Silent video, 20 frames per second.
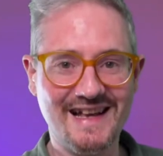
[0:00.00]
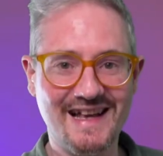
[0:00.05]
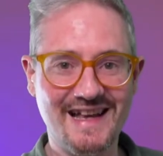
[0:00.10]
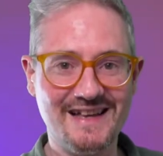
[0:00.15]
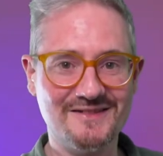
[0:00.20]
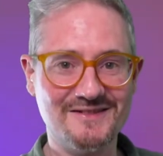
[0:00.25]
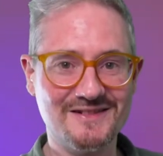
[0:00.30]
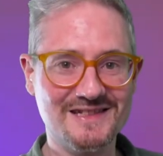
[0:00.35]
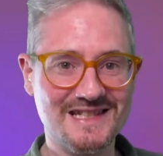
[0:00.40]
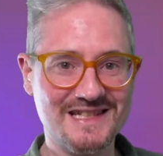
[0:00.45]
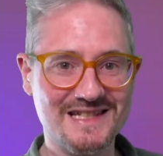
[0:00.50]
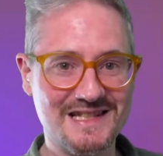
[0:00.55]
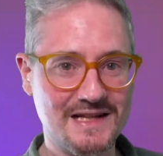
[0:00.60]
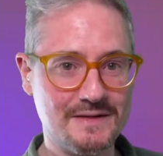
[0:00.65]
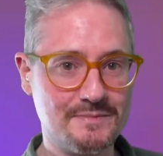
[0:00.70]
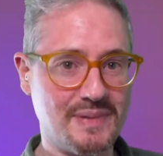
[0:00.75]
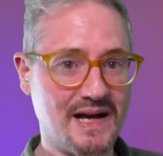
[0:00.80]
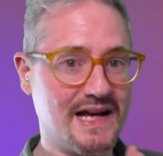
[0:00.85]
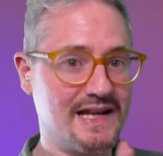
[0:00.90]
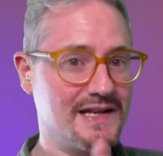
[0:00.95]
it will just
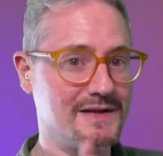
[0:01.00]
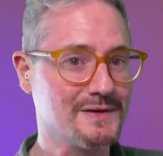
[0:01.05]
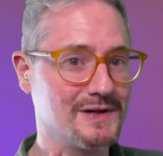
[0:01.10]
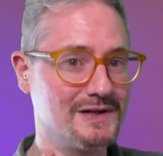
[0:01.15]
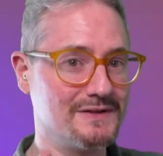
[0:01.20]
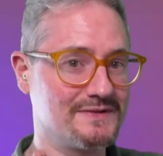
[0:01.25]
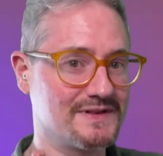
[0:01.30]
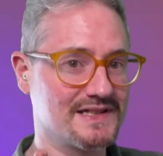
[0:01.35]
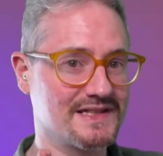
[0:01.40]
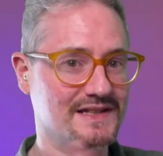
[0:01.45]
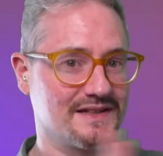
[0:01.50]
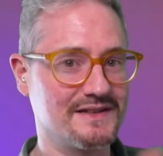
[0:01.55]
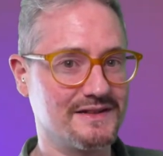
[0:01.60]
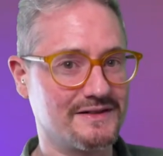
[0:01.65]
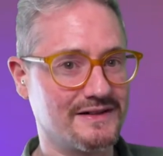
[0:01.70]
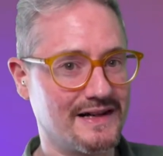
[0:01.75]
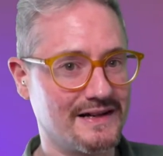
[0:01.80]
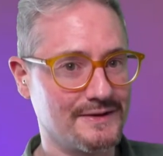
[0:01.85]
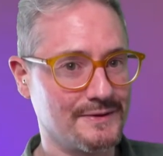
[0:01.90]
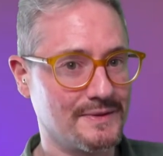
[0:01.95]
like pan you over so
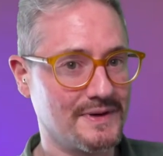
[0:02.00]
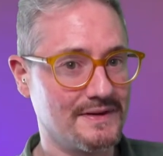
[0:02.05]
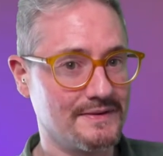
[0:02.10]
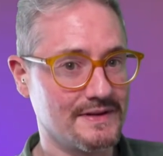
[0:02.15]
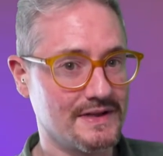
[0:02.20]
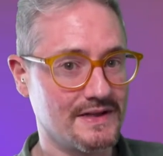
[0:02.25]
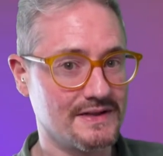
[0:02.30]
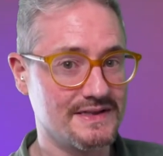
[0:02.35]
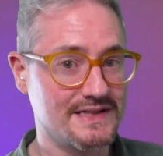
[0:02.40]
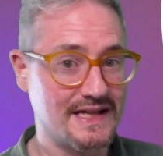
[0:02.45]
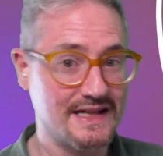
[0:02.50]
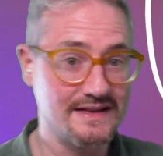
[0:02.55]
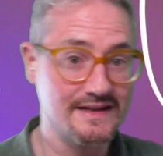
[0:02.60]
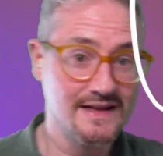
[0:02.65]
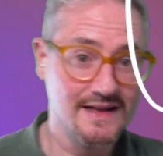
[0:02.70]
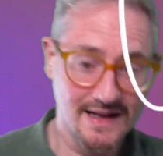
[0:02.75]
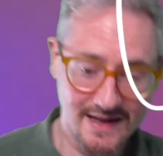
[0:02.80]
you're out of the way of the content.